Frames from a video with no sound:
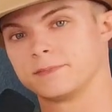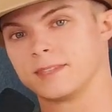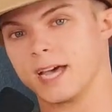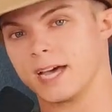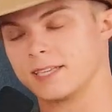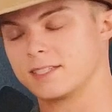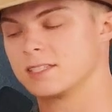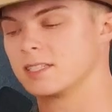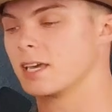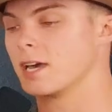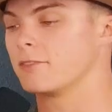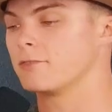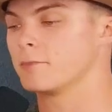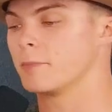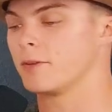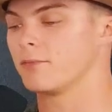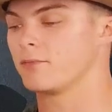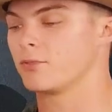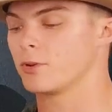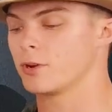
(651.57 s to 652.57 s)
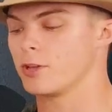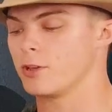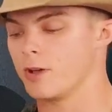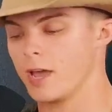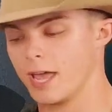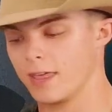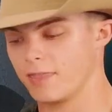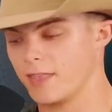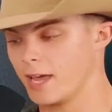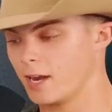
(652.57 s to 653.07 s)
That is the government for you.
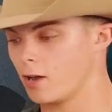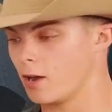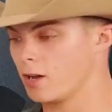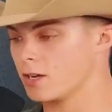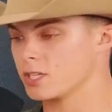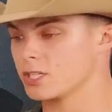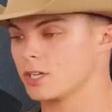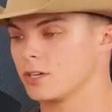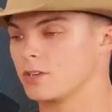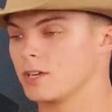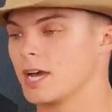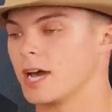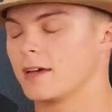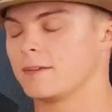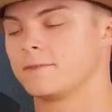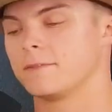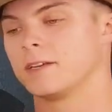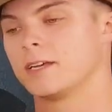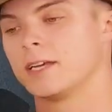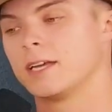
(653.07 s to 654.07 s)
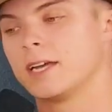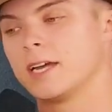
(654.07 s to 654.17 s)
And then also you got